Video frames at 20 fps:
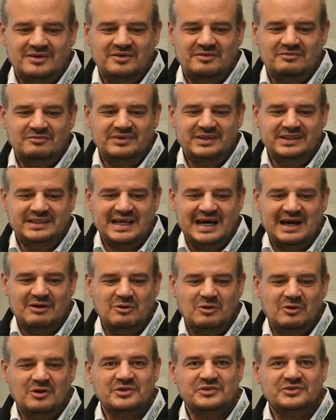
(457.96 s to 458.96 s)
We
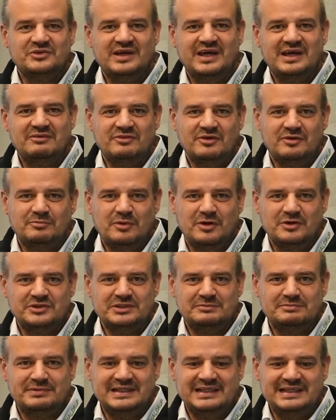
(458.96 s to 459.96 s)
now also have a
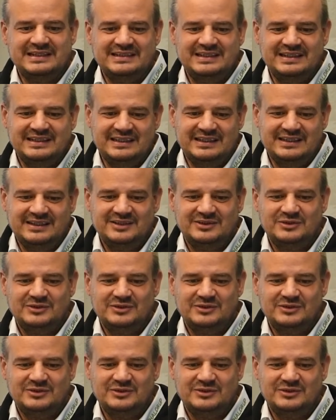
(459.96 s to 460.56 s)
possibility